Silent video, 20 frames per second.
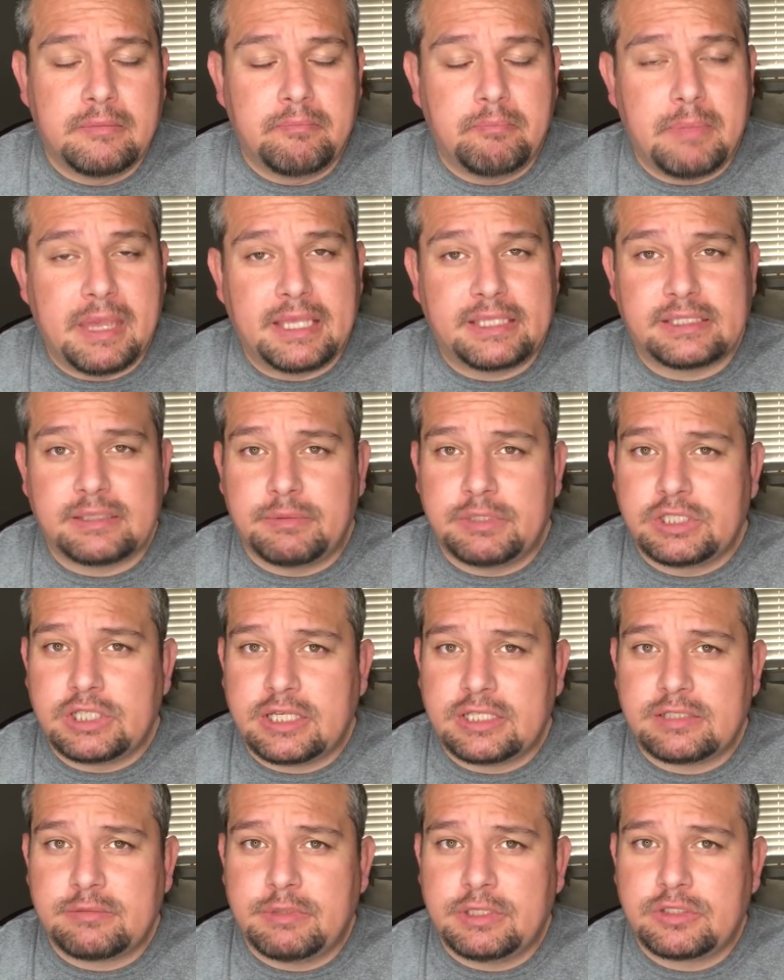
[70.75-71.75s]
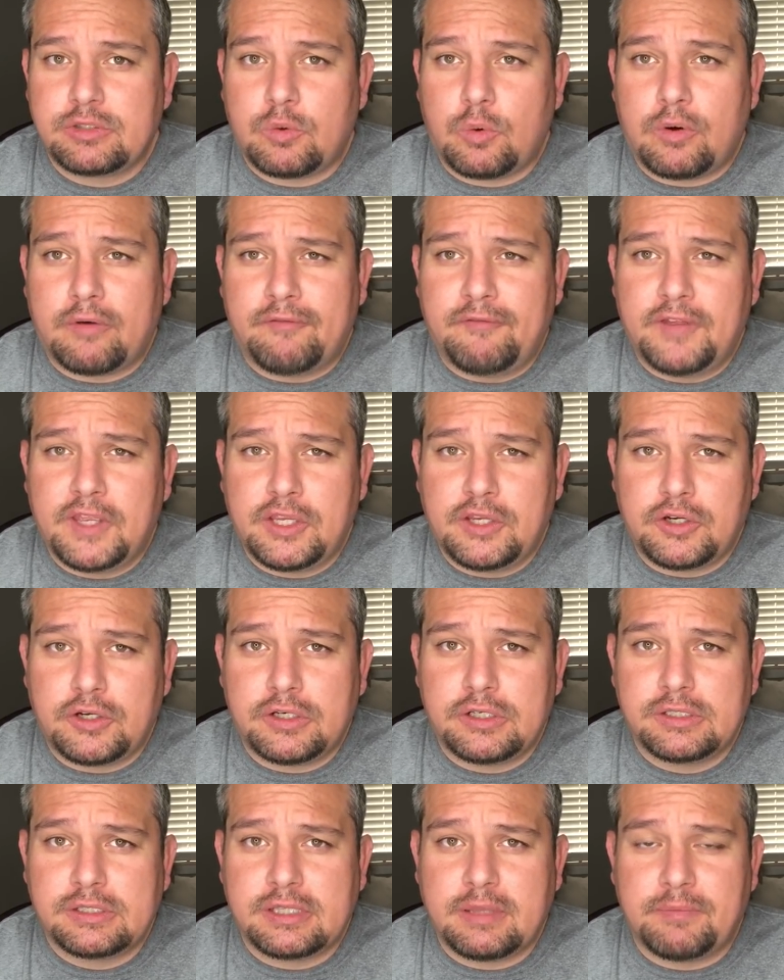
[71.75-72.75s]
make some adjustments or
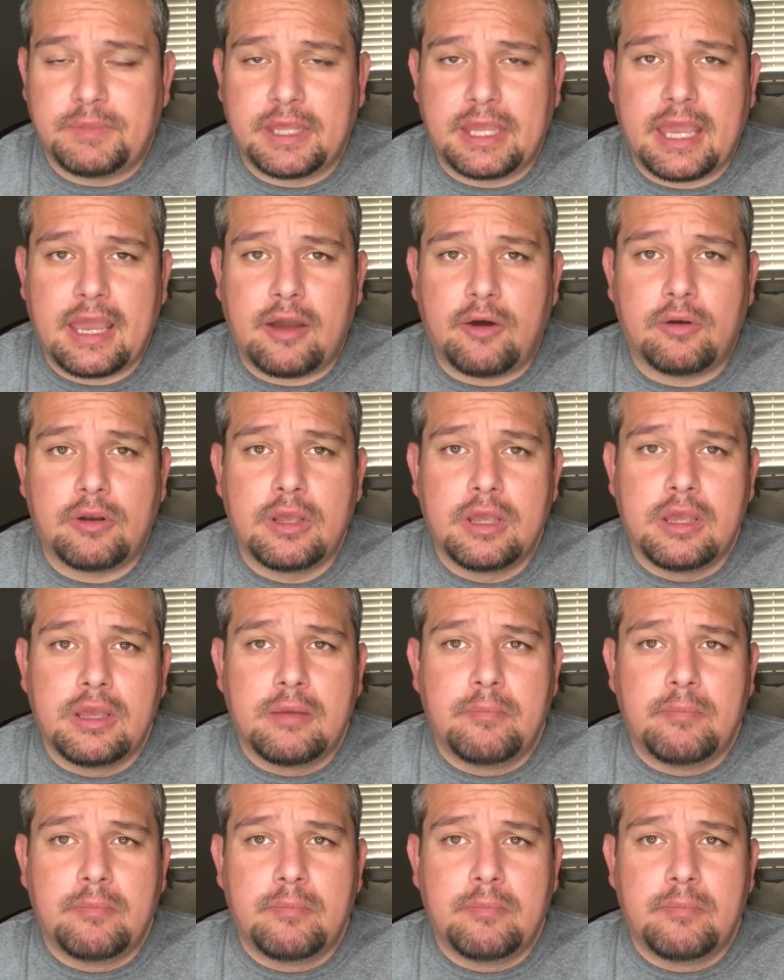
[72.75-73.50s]
figure something out.